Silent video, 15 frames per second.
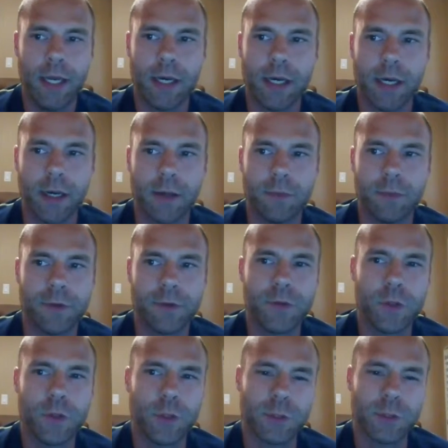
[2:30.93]
a
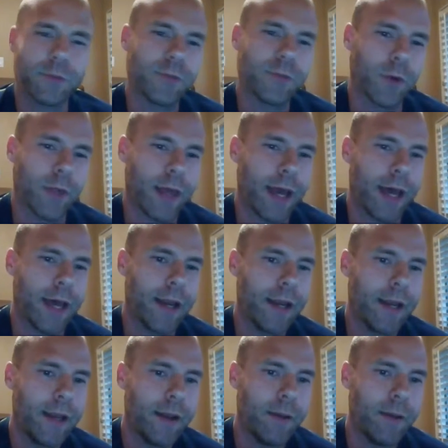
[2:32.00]
few years before that,